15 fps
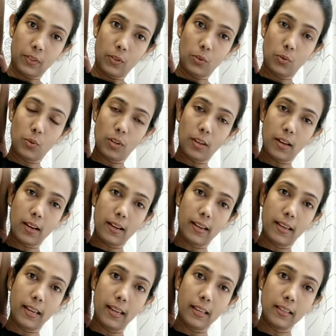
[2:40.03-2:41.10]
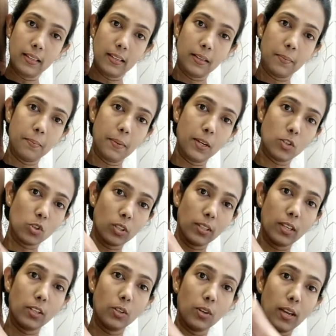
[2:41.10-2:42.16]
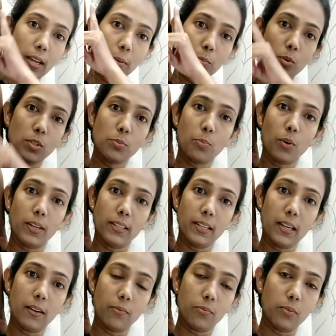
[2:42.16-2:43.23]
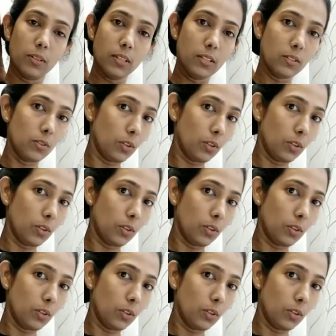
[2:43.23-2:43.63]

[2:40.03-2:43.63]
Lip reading: you're gonna again make sure that your elbow is pointing upwards.